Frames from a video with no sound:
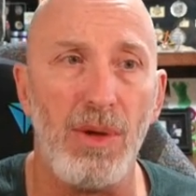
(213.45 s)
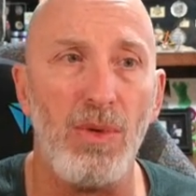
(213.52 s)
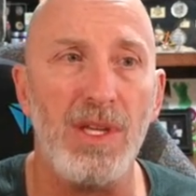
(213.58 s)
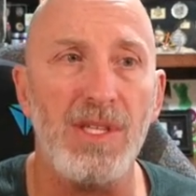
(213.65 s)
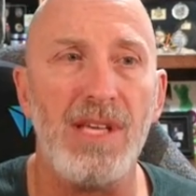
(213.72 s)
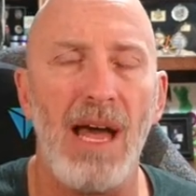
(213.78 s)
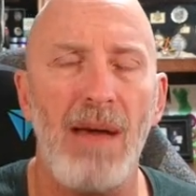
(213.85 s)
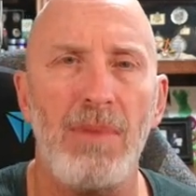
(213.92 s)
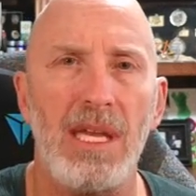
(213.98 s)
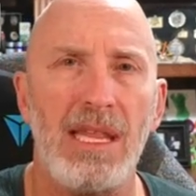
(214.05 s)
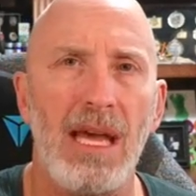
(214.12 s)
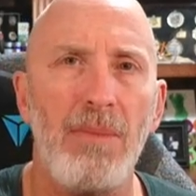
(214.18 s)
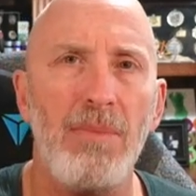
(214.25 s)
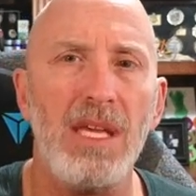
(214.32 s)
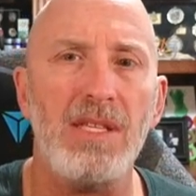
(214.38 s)
What does that mean?
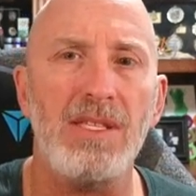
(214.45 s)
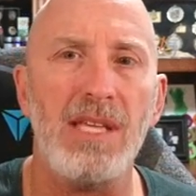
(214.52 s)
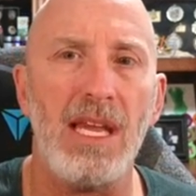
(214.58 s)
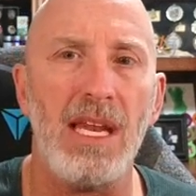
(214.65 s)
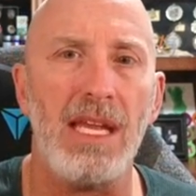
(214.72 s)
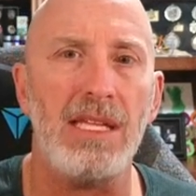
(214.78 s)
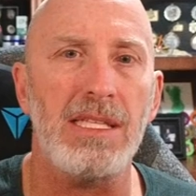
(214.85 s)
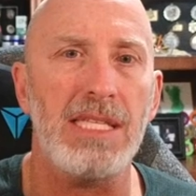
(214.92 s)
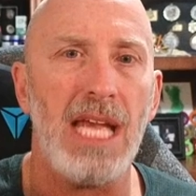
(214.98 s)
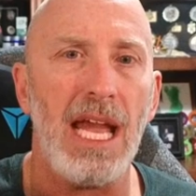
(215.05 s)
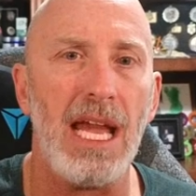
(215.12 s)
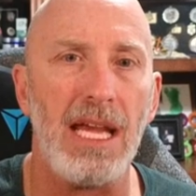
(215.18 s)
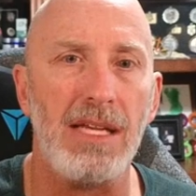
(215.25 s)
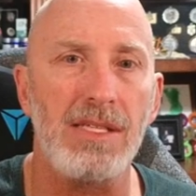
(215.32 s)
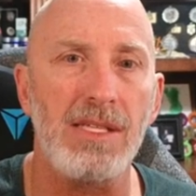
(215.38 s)
That means that it
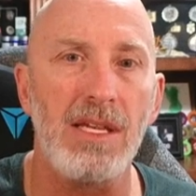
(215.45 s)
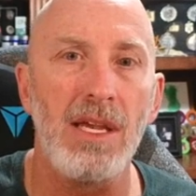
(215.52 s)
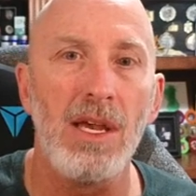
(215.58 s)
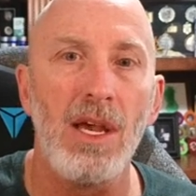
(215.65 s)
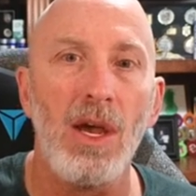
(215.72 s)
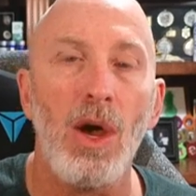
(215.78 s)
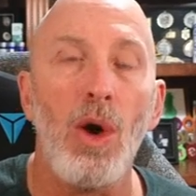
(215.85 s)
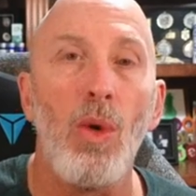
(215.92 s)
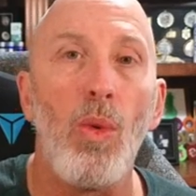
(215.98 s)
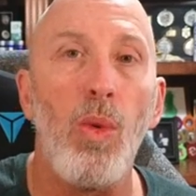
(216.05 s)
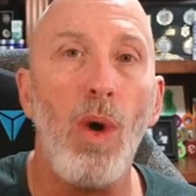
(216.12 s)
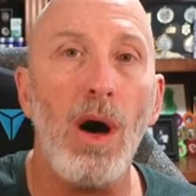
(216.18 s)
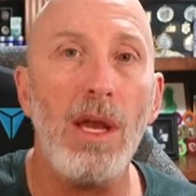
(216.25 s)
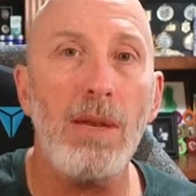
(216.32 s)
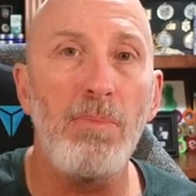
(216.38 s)
takes
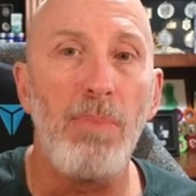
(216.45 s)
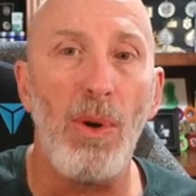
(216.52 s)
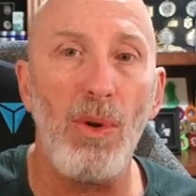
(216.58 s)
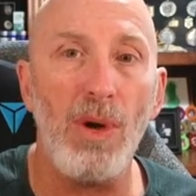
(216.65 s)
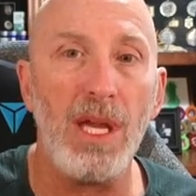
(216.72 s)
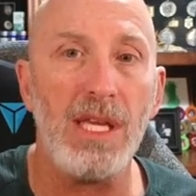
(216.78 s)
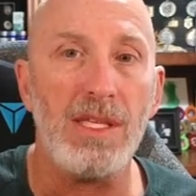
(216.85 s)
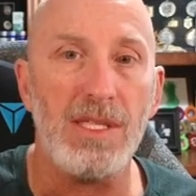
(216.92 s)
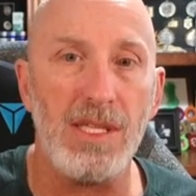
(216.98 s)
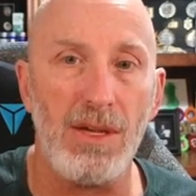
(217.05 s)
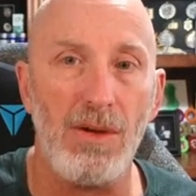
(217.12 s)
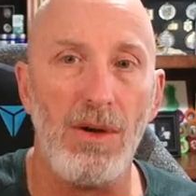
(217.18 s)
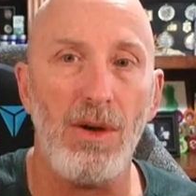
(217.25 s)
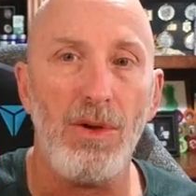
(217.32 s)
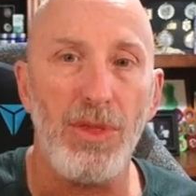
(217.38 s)

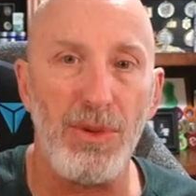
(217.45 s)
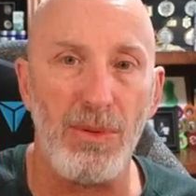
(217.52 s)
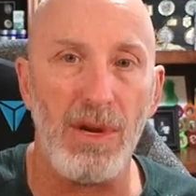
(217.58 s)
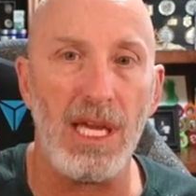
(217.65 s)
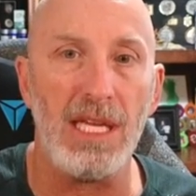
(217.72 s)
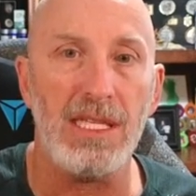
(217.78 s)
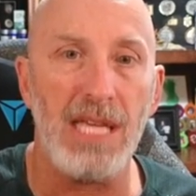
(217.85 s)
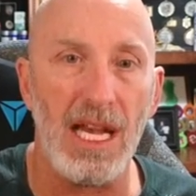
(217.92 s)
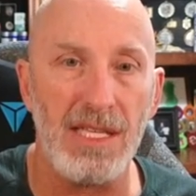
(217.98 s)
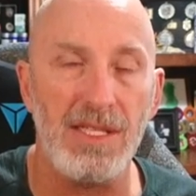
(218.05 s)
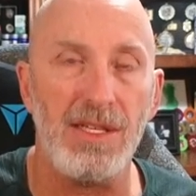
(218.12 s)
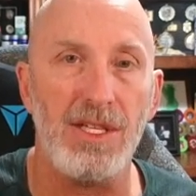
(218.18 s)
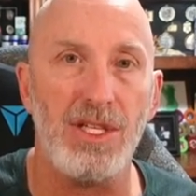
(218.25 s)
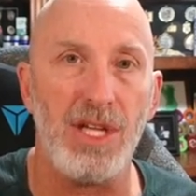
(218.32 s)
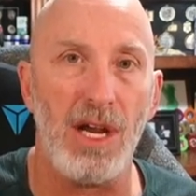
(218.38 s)
1.03
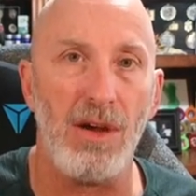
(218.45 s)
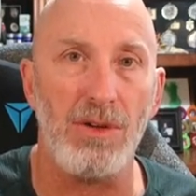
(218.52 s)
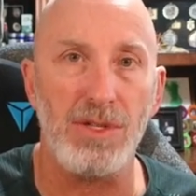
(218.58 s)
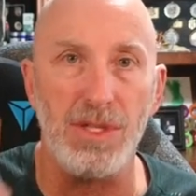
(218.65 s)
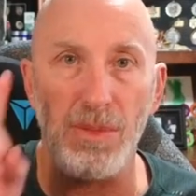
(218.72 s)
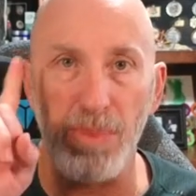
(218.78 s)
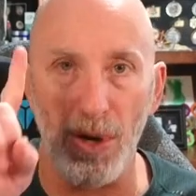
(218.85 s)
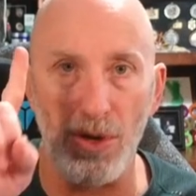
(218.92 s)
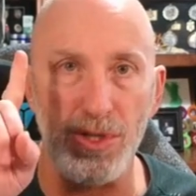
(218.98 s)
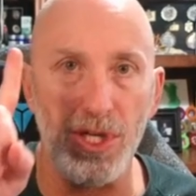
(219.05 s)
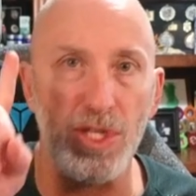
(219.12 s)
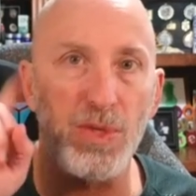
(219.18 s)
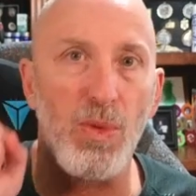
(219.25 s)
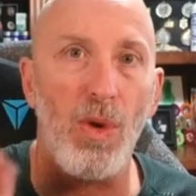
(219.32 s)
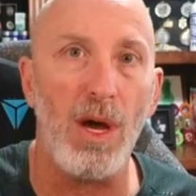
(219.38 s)
Tesla shares to
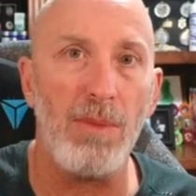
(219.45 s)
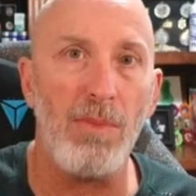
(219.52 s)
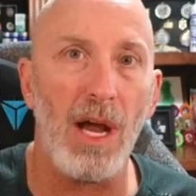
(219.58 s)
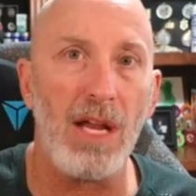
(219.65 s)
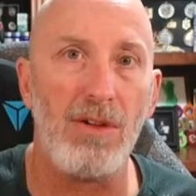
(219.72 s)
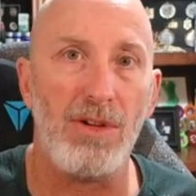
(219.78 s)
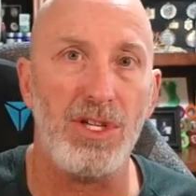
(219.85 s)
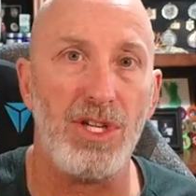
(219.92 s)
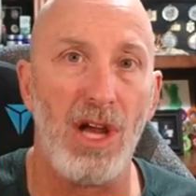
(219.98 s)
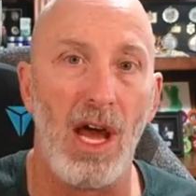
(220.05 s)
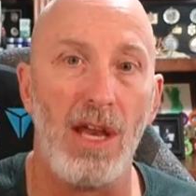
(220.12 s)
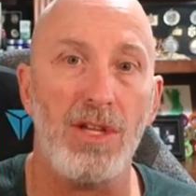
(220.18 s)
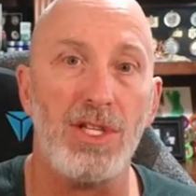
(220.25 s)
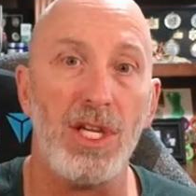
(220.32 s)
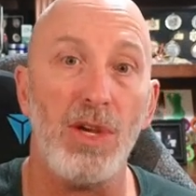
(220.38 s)
purchase one
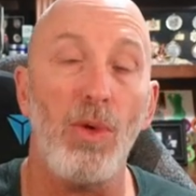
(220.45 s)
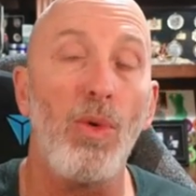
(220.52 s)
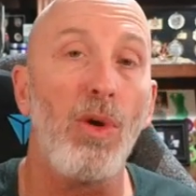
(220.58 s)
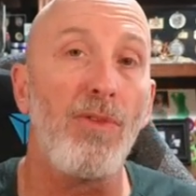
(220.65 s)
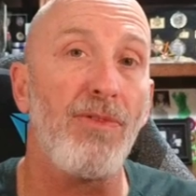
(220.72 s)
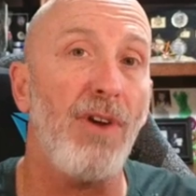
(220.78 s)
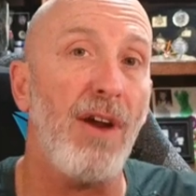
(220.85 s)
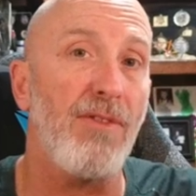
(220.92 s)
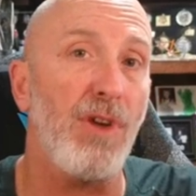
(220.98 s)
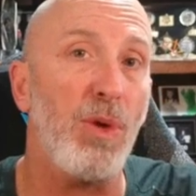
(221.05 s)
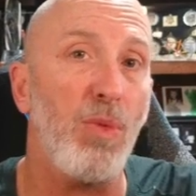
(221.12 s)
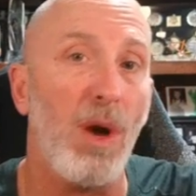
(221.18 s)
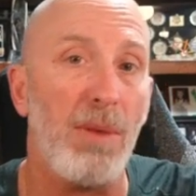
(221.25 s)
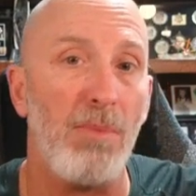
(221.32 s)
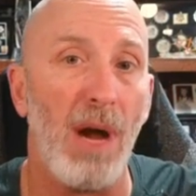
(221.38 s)
MicroStrategy, or for every
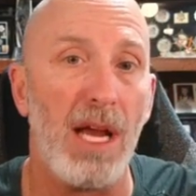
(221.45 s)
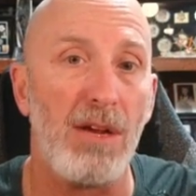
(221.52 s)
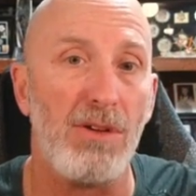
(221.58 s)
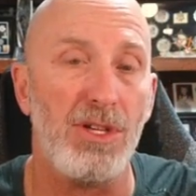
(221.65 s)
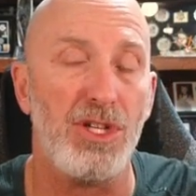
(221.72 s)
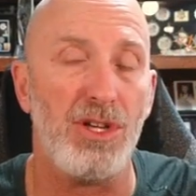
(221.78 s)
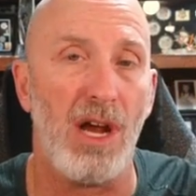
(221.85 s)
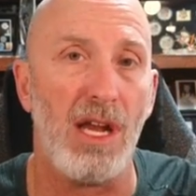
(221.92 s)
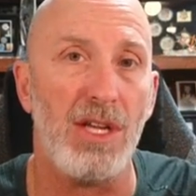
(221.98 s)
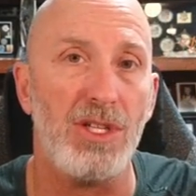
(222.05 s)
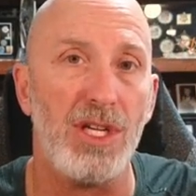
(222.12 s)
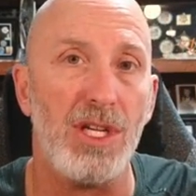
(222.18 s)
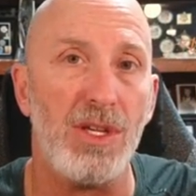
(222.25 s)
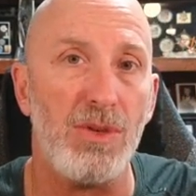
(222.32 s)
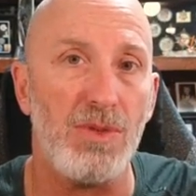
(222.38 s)
one
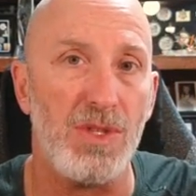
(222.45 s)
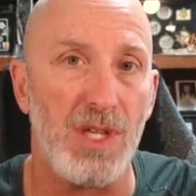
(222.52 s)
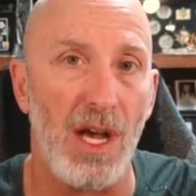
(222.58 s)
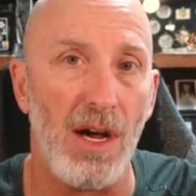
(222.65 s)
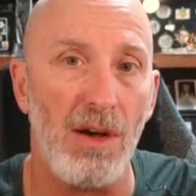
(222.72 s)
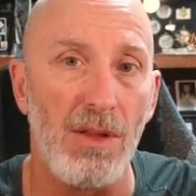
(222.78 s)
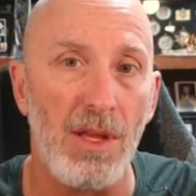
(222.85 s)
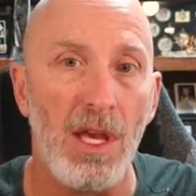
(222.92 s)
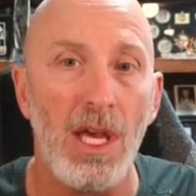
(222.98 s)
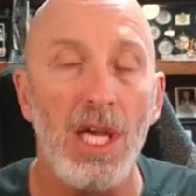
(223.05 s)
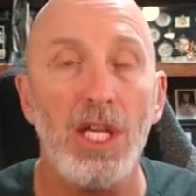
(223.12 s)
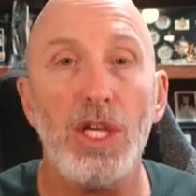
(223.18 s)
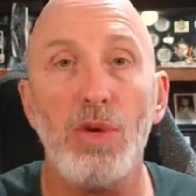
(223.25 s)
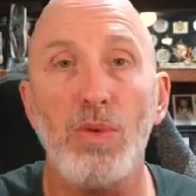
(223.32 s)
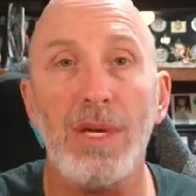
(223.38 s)
MicroStrategy you sell,
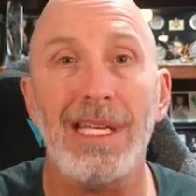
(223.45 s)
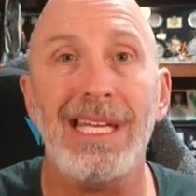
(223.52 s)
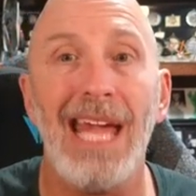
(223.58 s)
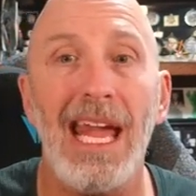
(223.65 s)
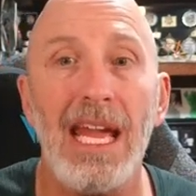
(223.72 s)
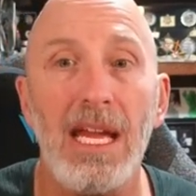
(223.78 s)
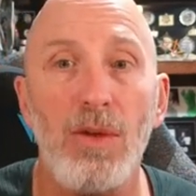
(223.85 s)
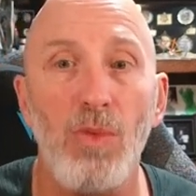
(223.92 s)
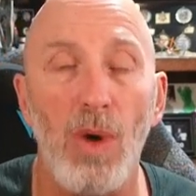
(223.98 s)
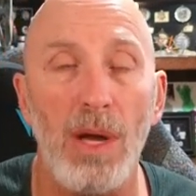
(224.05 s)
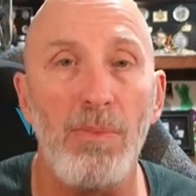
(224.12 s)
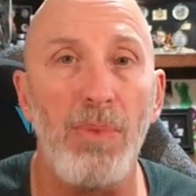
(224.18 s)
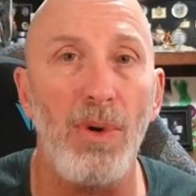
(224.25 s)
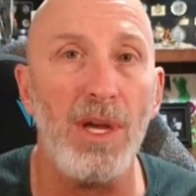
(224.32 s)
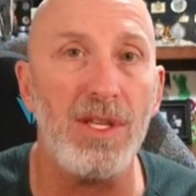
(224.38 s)
you would gain
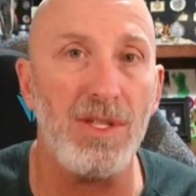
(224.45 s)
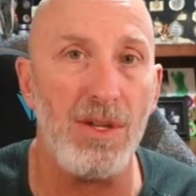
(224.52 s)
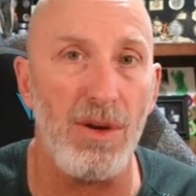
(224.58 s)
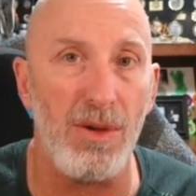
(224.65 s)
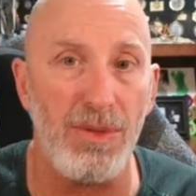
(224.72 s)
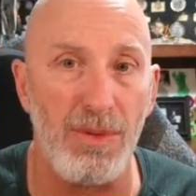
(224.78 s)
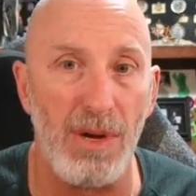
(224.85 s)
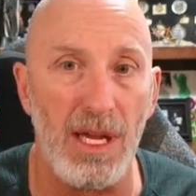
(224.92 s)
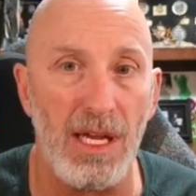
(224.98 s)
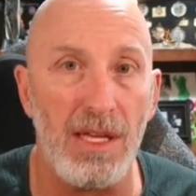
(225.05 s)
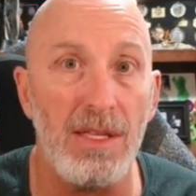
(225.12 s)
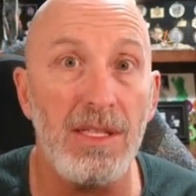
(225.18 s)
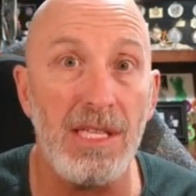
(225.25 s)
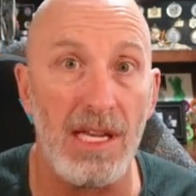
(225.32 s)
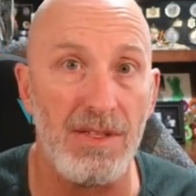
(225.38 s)

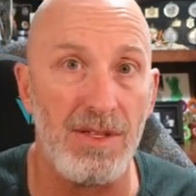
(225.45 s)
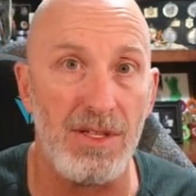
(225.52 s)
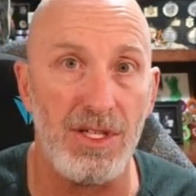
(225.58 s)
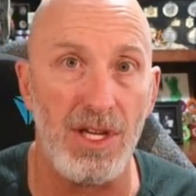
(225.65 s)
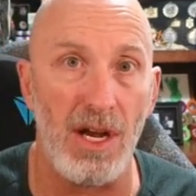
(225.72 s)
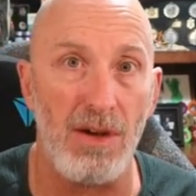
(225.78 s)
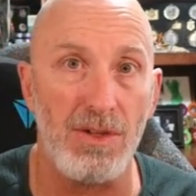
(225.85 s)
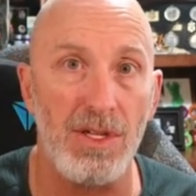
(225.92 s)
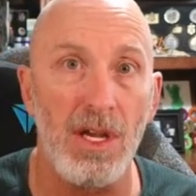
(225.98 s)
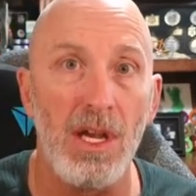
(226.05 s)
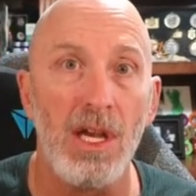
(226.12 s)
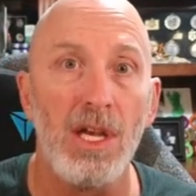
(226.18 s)
1.03 Tesla shares.